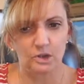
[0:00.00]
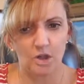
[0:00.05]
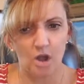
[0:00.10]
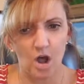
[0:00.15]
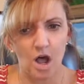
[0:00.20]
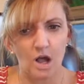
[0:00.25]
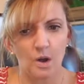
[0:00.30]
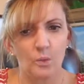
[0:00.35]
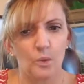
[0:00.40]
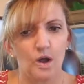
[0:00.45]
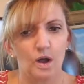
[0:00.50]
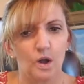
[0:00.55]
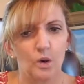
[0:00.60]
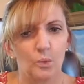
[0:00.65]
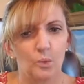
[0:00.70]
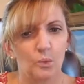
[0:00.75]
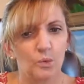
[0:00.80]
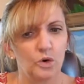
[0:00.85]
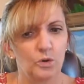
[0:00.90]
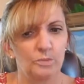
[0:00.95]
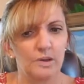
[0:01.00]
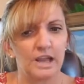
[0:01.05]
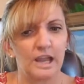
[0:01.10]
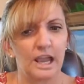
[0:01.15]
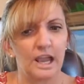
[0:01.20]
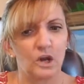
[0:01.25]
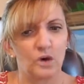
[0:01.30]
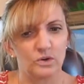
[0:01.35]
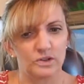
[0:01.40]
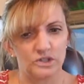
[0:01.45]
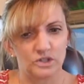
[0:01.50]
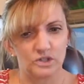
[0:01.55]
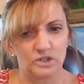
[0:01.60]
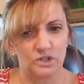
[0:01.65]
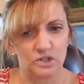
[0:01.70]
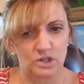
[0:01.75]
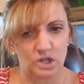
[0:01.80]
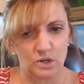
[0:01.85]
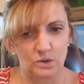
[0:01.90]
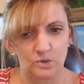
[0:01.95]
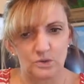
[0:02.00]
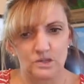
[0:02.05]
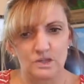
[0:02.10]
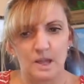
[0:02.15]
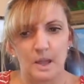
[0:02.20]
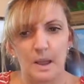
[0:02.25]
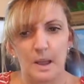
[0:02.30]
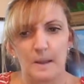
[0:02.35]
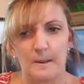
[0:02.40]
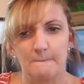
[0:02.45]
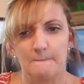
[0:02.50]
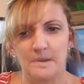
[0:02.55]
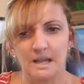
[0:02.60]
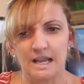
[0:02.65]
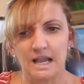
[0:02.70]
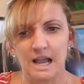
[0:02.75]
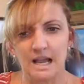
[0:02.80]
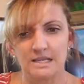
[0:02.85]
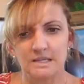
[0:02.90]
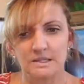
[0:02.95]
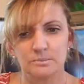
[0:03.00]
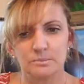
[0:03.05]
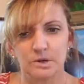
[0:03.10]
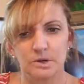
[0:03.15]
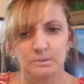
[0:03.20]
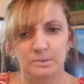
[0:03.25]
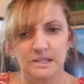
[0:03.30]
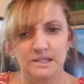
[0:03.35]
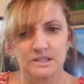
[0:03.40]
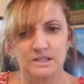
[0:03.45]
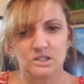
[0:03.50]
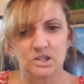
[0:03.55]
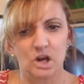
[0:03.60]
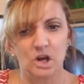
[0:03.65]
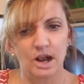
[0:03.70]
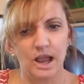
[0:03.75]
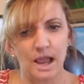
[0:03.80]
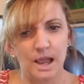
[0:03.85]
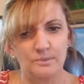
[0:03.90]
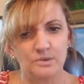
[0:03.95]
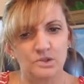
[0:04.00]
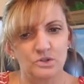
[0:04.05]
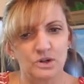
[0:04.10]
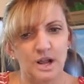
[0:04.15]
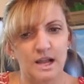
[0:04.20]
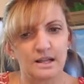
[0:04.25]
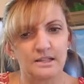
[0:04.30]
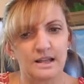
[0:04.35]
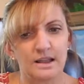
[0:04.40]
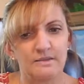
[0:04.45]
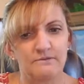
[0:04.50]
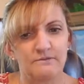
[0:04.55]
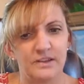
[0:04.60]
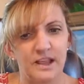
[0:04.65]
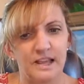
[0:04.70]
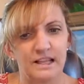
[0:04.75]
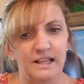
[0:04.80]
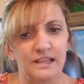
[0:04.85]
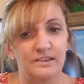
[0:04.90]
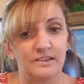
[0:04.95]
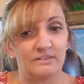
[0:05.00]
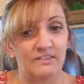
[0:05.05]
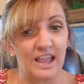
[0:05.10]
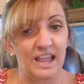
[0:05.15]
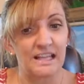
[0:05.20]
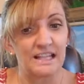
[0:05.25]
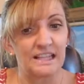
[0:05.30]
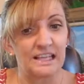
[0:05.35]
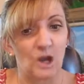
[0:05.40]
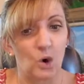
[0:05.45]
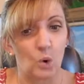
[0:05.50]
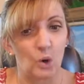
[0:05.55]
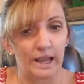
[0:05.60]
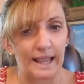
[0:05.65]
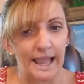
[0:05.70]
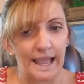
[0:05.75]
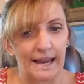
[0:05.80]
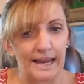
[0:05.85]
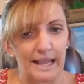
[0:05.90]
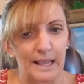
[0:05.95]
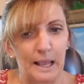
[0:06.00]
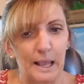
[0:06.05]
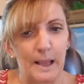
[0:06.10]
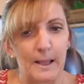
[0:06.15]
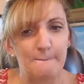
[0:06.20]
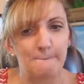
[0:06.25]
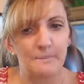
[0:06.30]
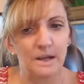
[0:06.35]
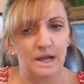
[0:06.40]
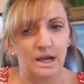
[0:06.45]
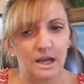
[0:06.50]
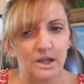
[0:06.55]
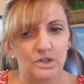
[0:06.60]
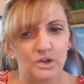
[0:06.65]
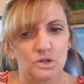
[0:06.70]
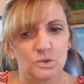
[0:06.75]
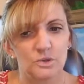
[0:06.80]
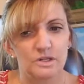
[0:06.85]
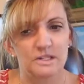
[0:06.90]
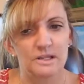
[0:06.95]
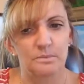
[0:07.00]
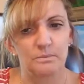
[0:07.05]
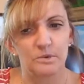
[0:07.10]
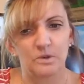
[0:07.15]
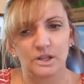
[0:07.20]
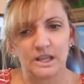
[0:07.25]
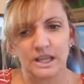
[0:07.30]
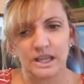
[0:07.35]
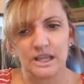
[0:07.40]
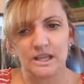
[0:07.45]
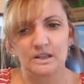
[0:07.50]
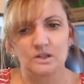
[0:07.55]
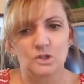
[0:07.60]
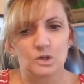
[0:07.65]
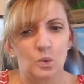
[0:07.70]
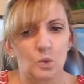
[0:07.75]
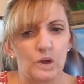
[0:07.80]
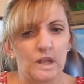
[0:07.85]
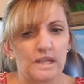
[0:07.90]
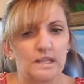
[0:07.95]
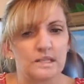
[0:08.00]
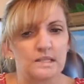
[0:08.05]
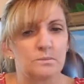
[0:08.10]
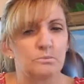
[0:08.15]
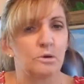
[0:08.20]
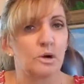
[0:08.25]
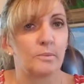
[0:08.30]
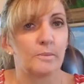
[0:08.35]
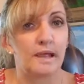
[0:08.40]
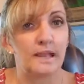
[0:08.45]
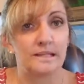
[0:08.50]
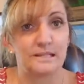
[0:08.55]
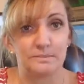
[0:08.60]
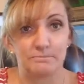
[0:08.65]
aqua, ruby, and crystal stones. Many Eisenberg pieces are abstract and vaguely organic, but others resemble kings, queens, mermaids,